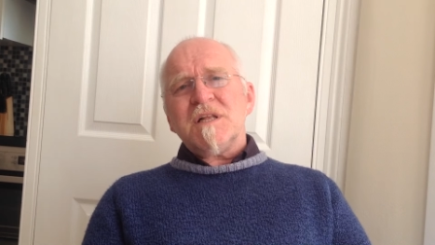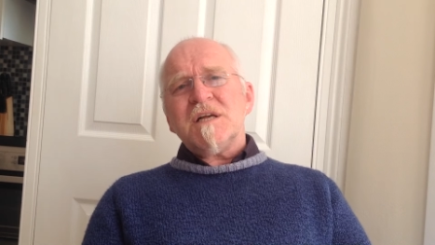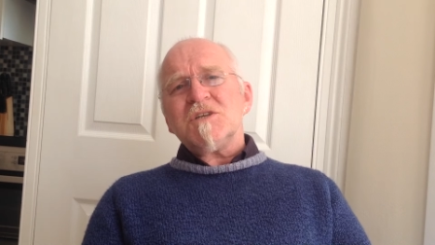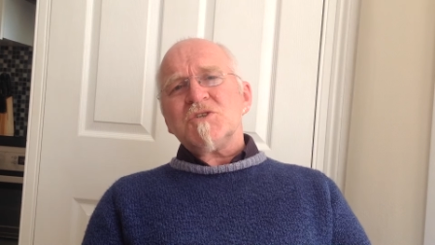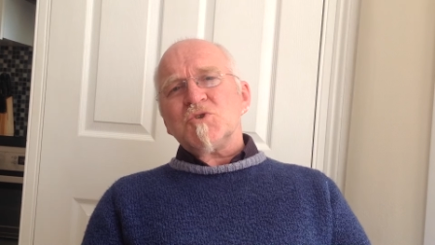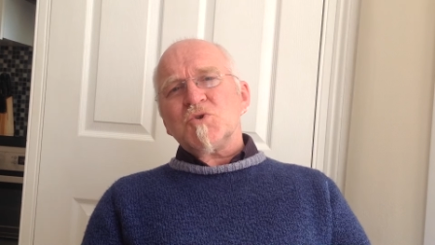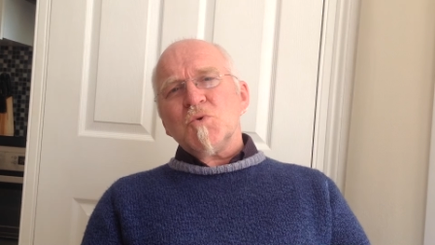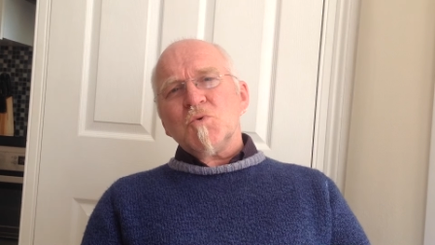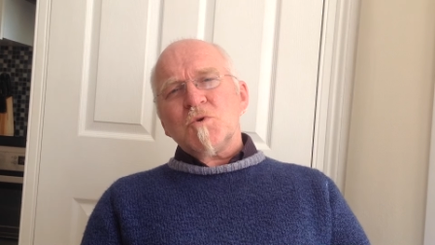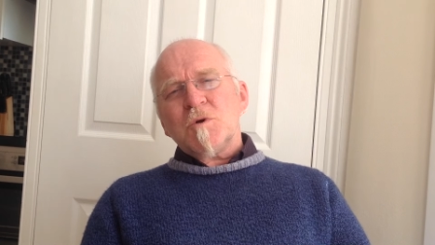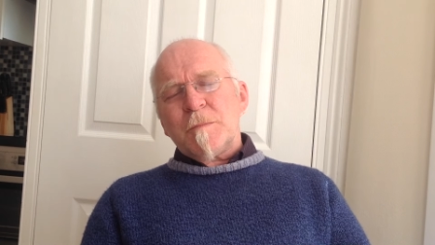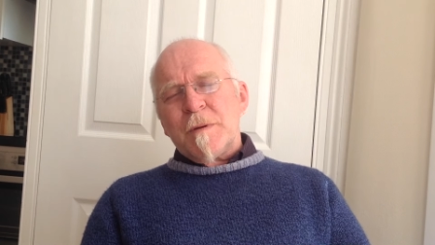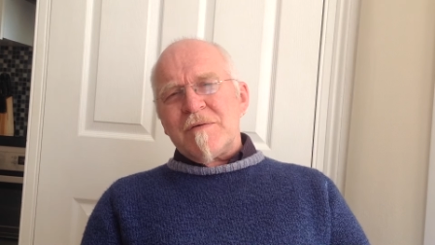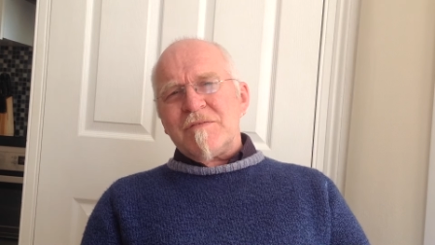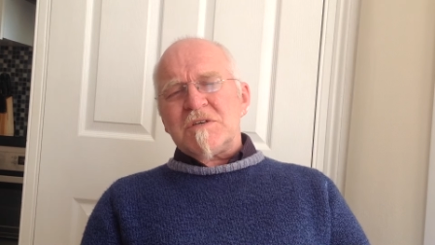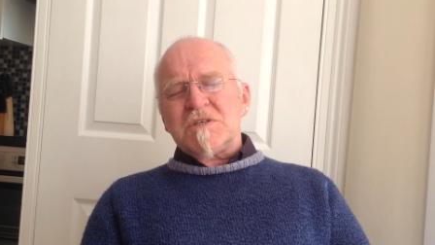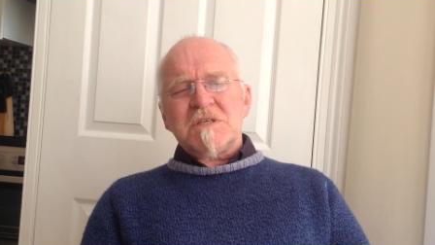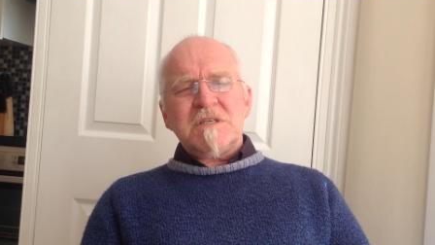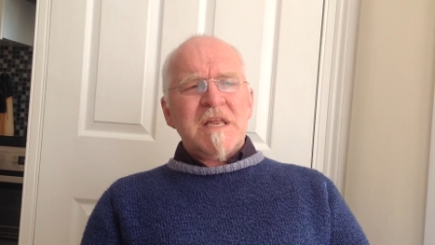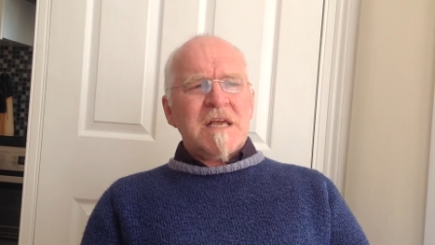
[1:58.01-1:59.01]
Let's talk about
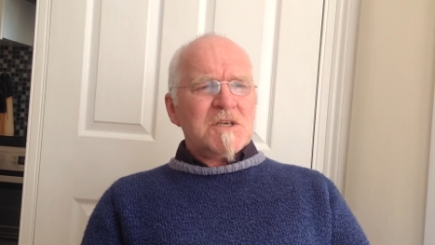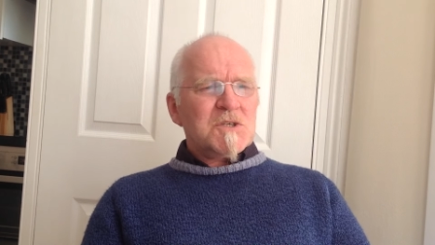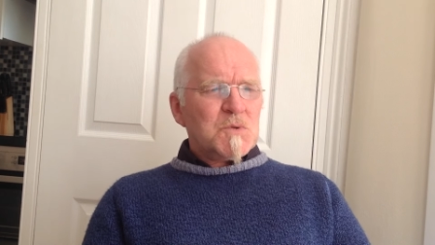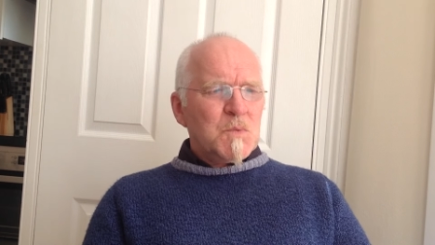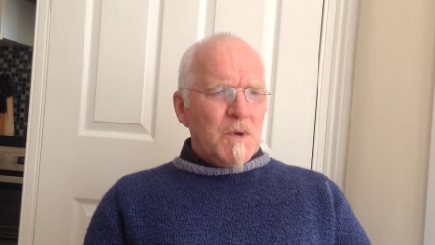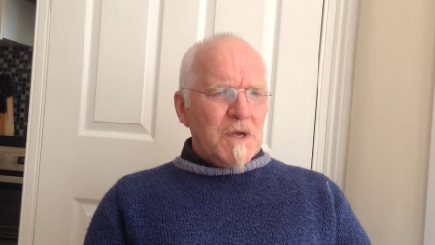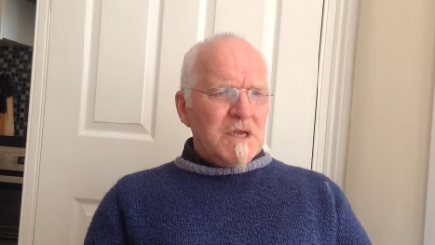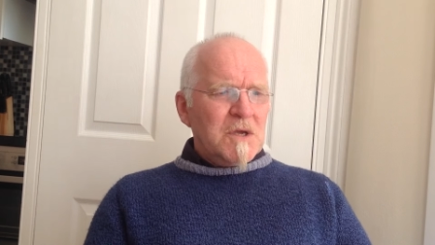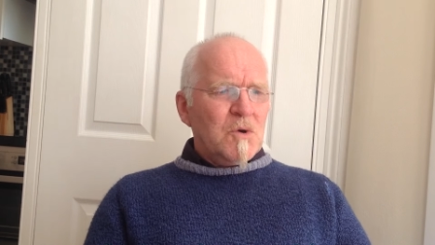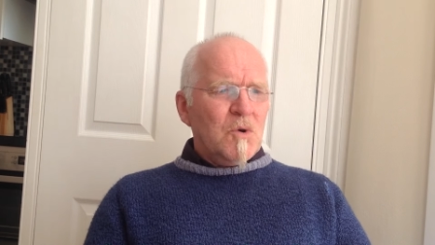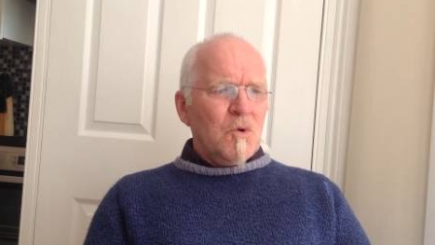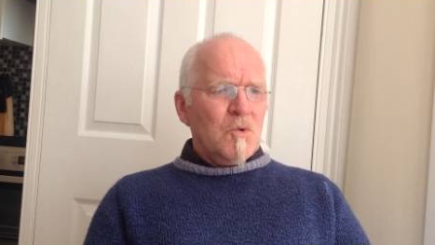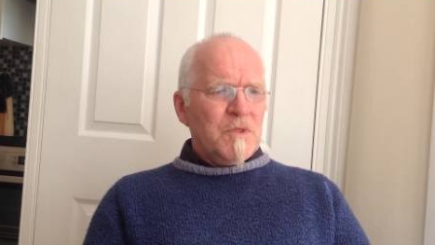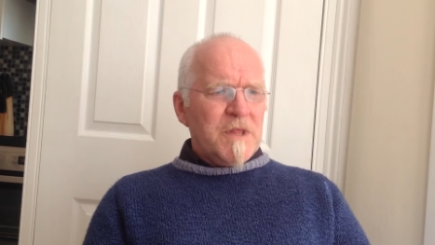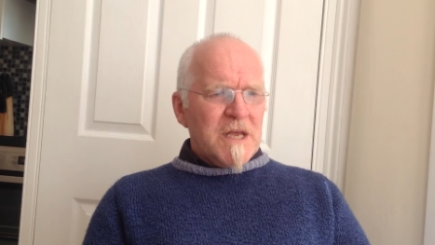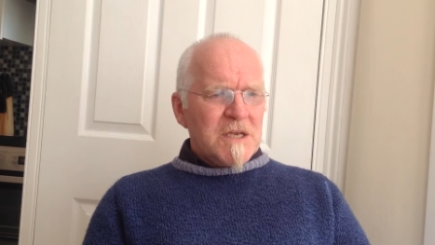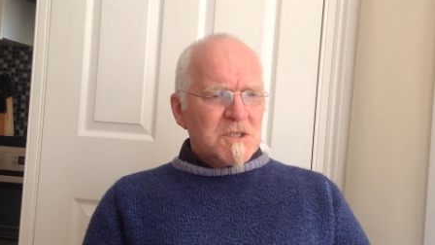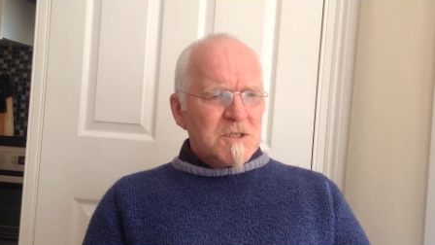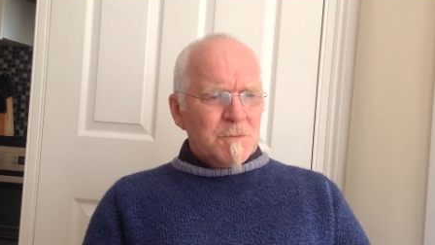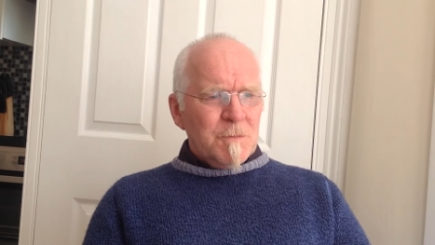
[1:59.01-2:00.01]
this next week or
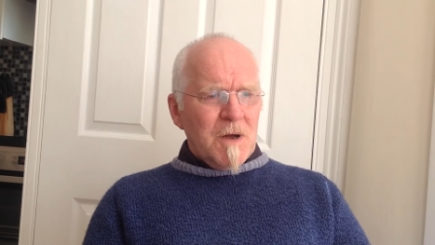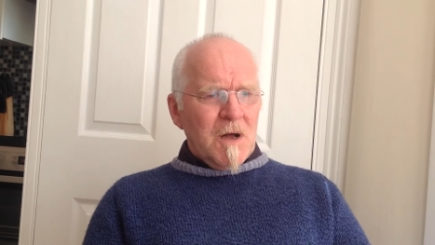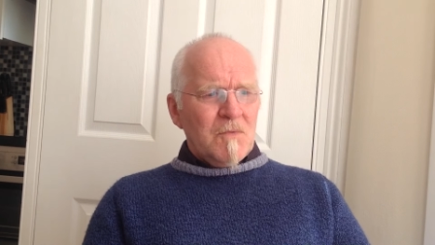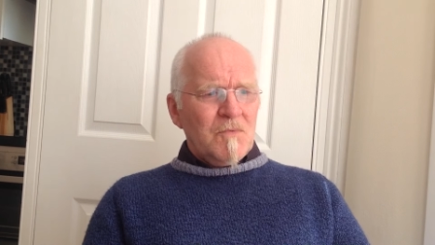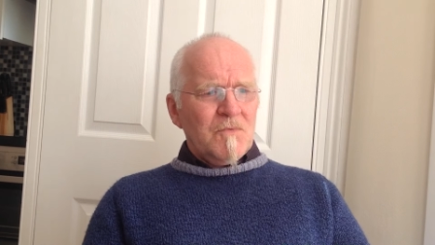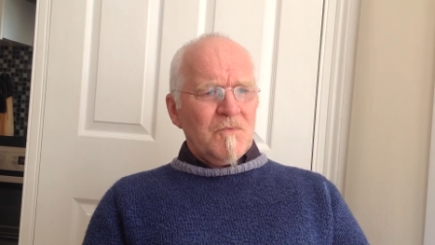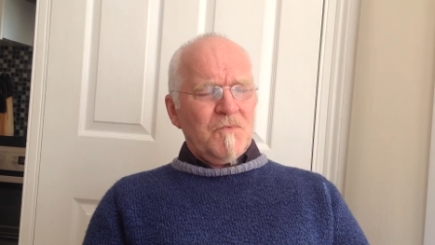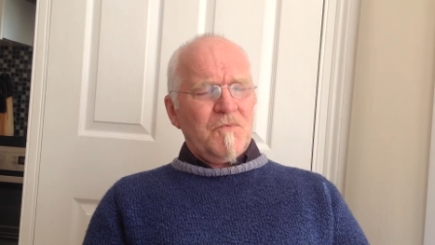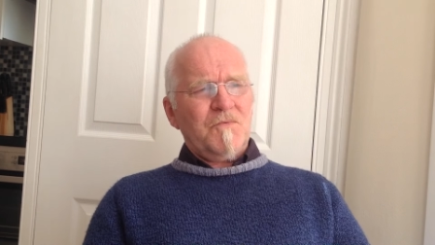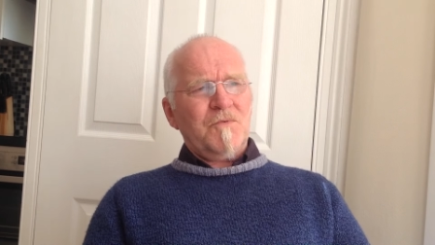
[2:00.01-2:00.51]
next month.